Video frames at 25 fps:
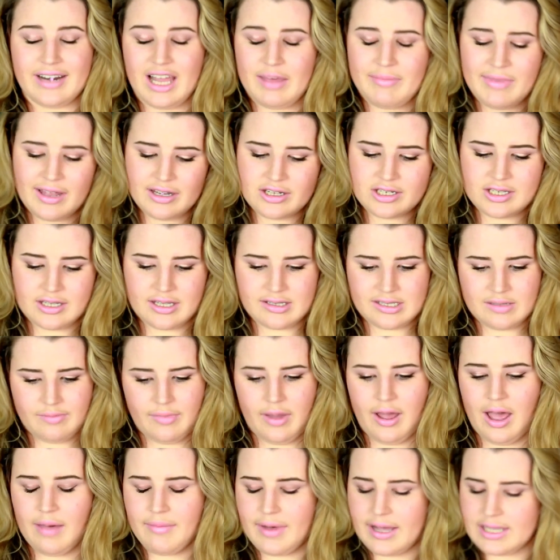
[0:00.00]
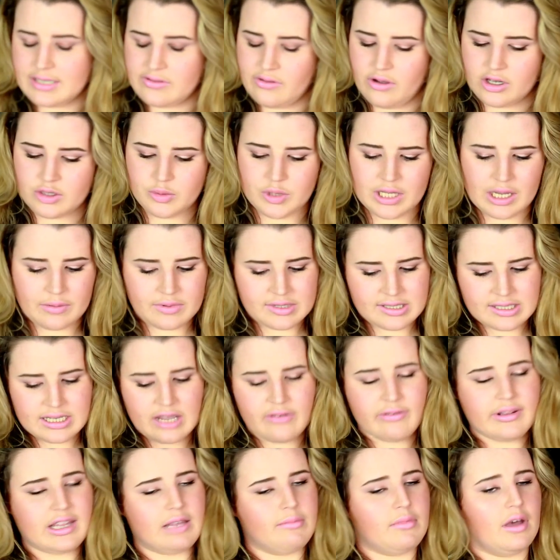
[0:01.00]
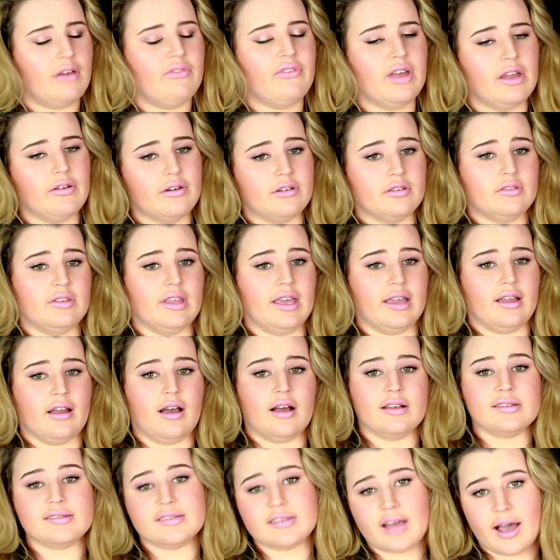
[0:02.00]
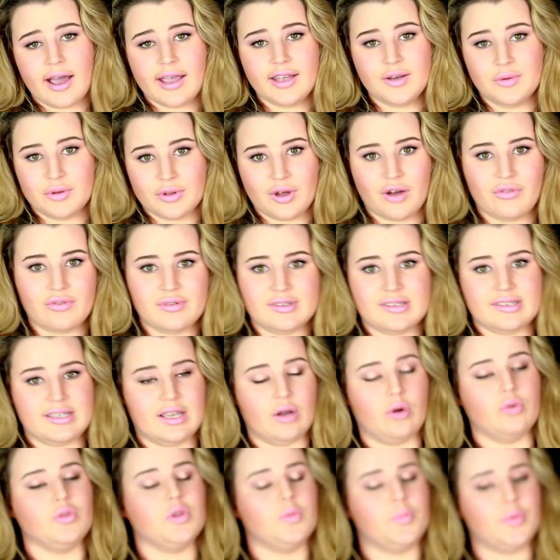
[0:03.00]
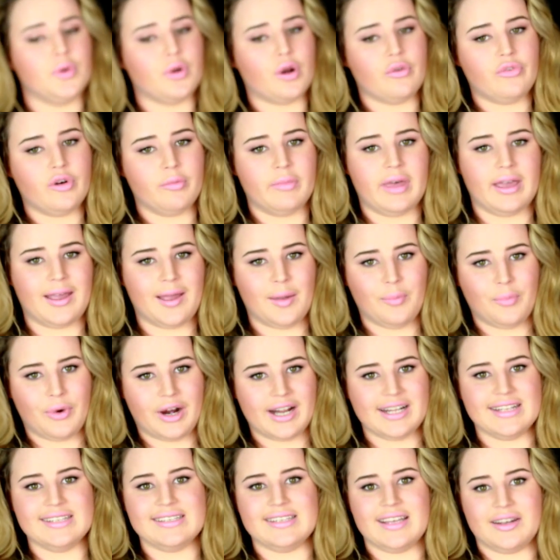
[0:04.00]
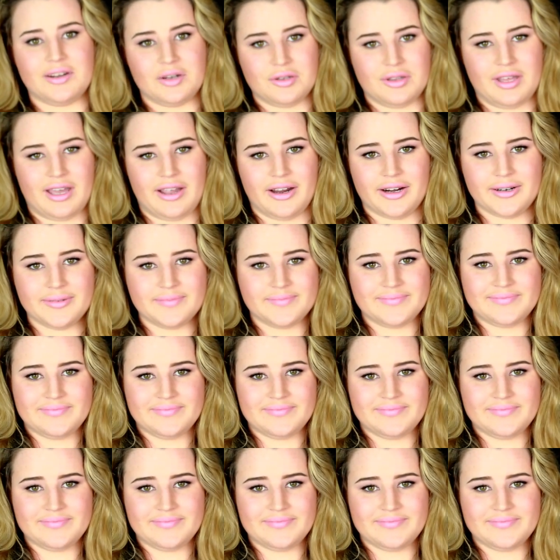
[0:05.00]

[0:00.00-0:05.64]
and I mentioned this in my IMATS vlog, but that was definitely my favorite thing, aside with obviously all the beautiful makeup brands that are there.